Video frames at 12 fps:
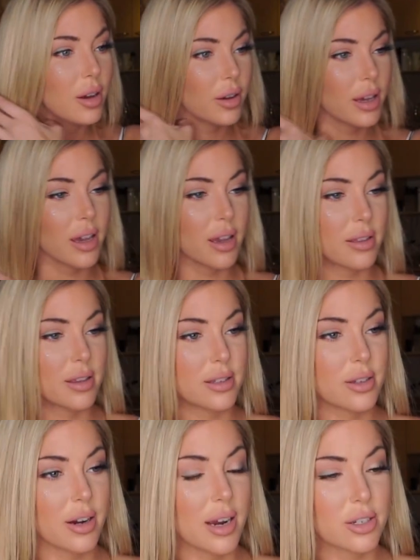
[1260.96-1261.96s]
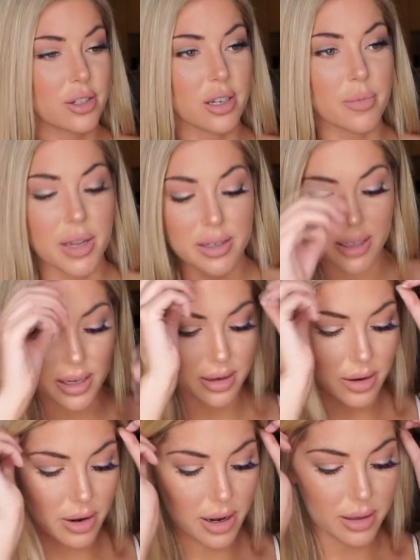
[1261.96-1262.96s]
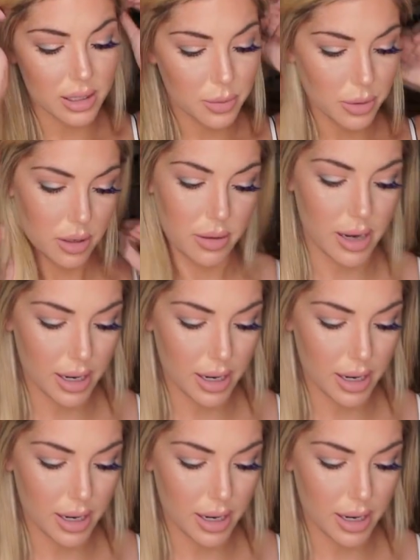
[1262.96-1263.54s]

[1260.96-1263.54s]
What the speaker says: Okay, these are actually amazing. All right, let's put on the